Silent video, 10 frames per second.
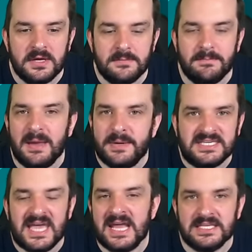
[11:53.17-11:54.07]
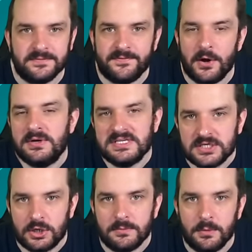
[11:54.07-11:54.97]
maybe Saka to Foden is a
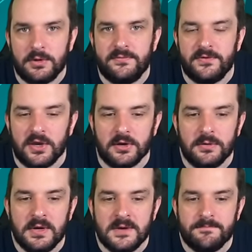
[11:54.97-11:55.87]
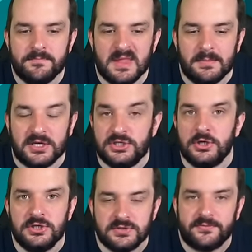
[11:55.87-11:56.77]
good move for you, because you
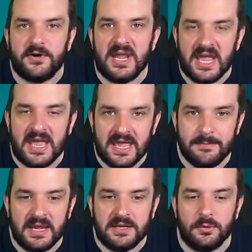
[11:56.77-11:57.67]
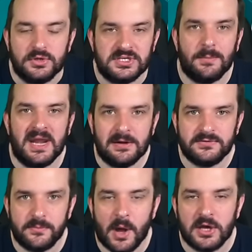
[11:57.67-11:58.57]
can just free hit him in or someone else
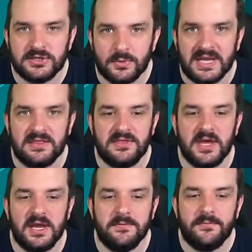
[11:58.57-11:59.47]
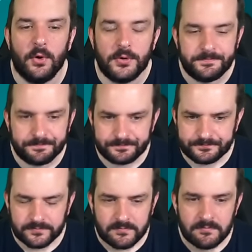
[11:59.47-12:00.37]
from Arsenal in thirty-four.
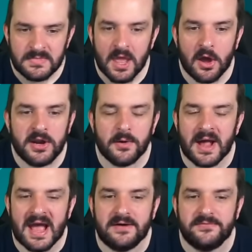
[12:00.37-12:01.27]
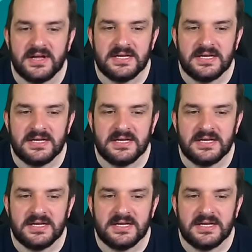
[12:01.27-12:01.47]
I don't have